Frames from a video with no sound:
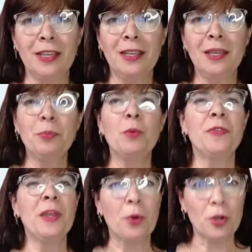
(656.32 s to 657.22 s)
but what
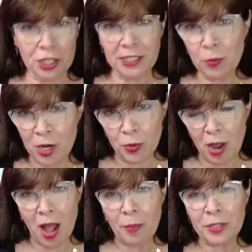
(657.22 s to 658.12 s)
they personally want to
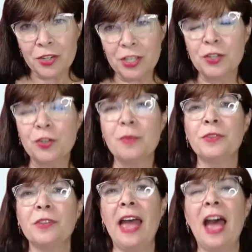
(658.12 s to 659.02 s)
accomplish in terms
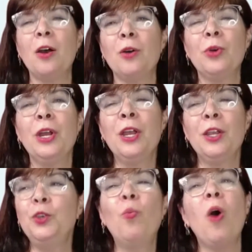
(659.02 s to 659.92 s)
of how
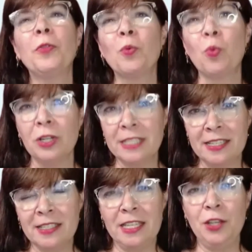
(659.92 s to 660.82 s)
you want the world to
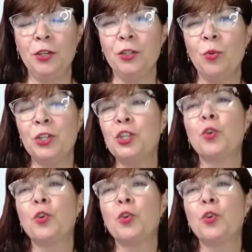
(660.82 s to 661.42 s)
see you, what's your